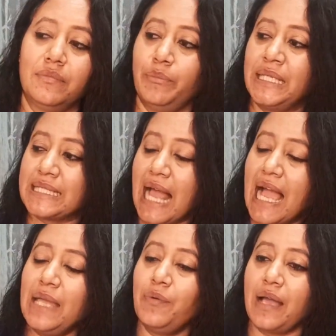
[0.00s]
Means
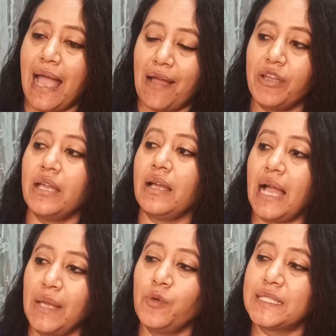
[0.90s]

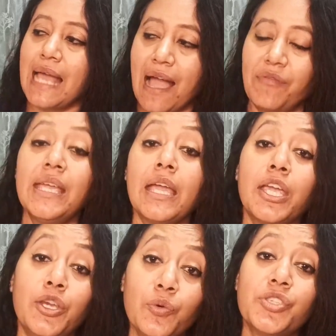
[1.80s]
I was having a
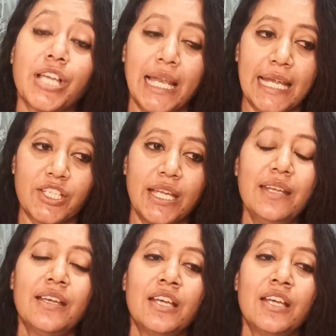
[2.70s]
huge collection,